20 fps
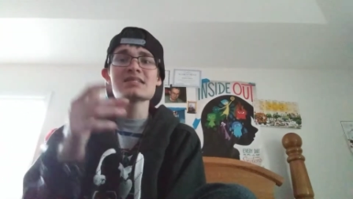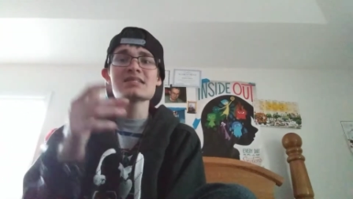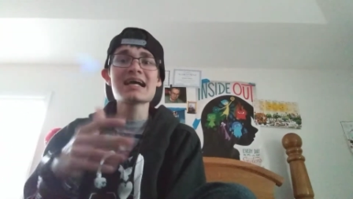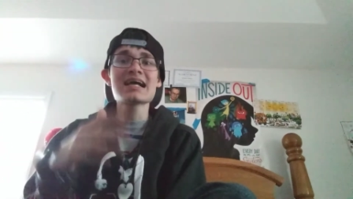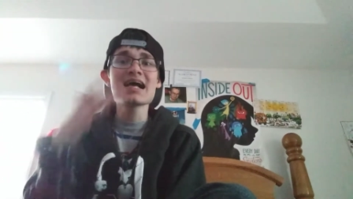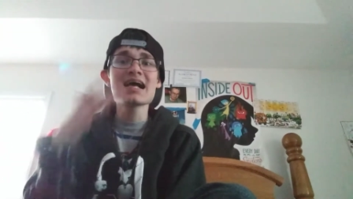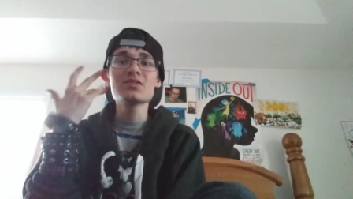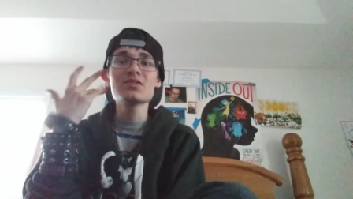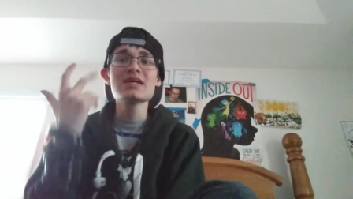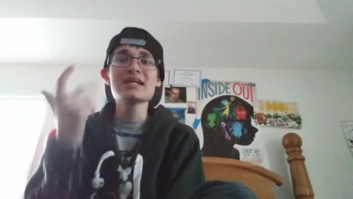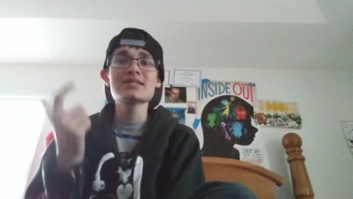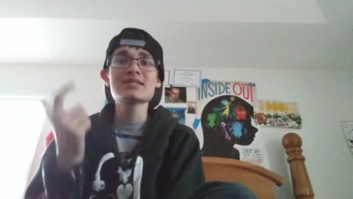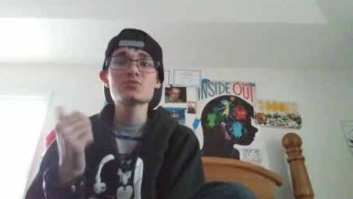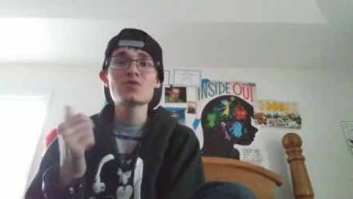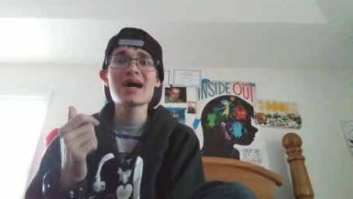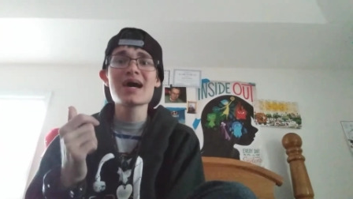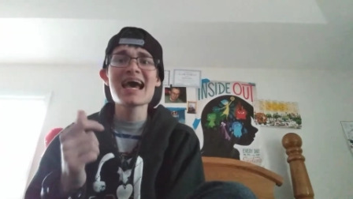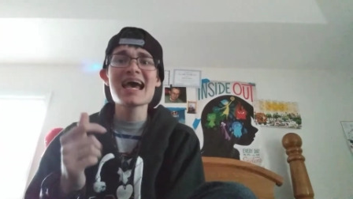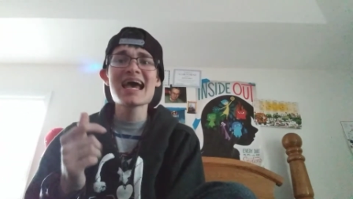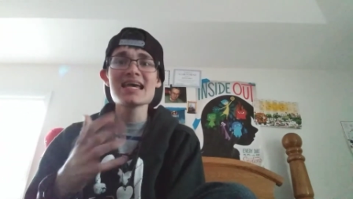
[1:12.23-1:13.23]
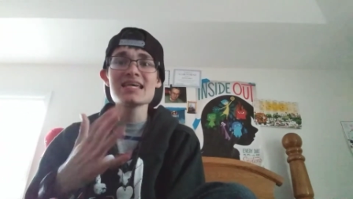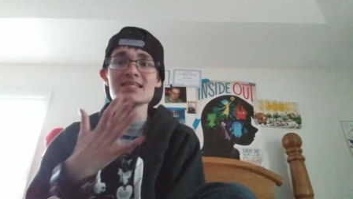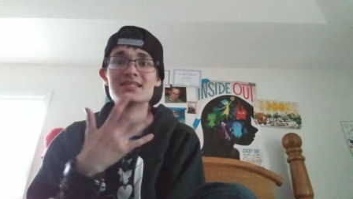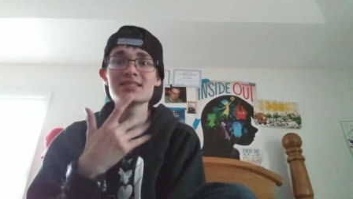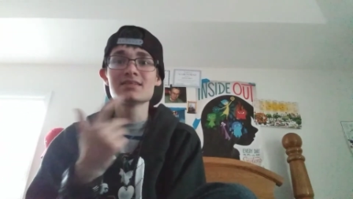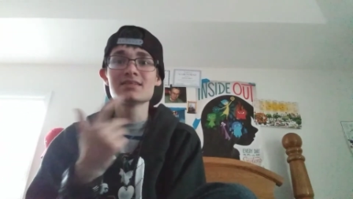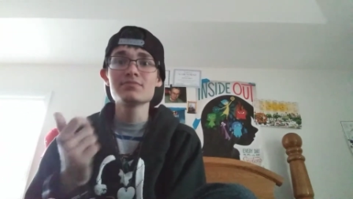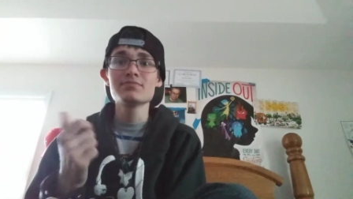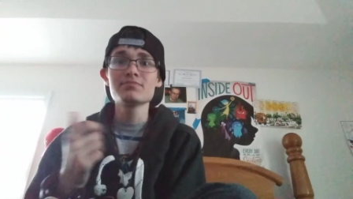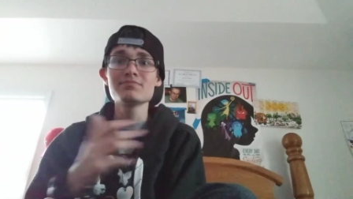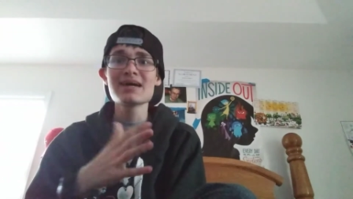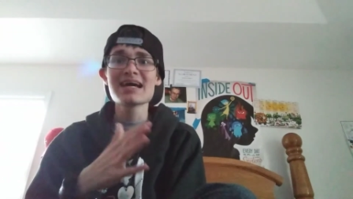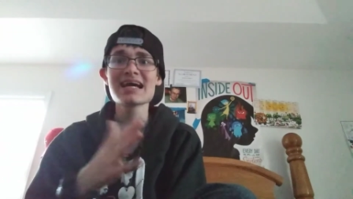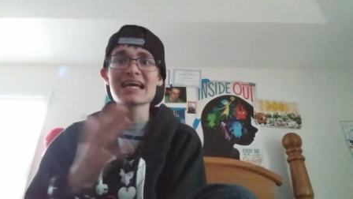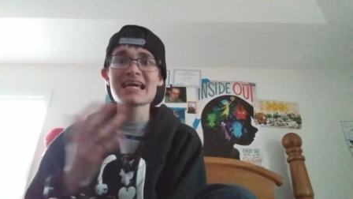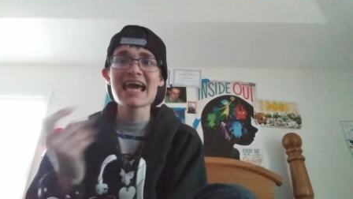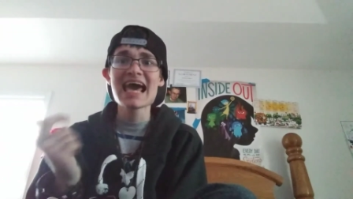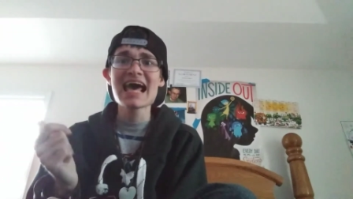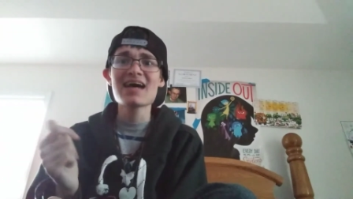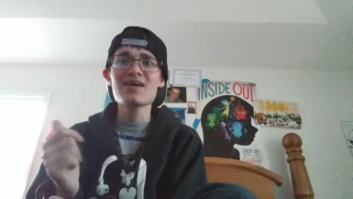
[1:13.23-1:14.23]
I got licked twice by a
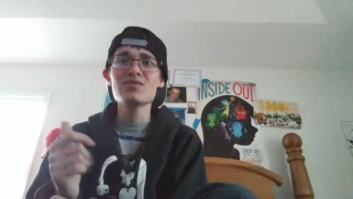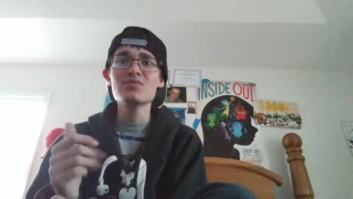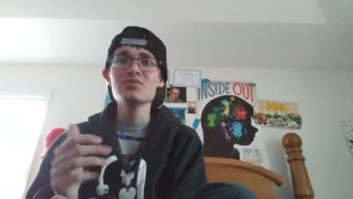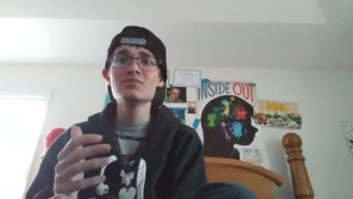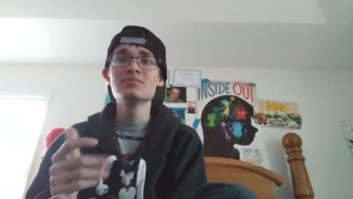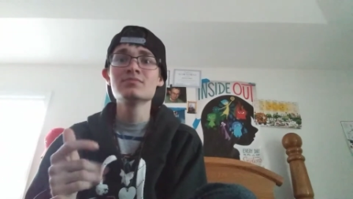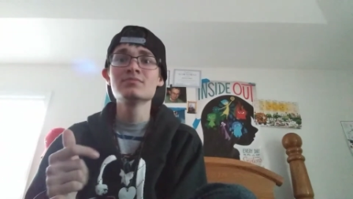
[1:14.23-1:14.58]
cow.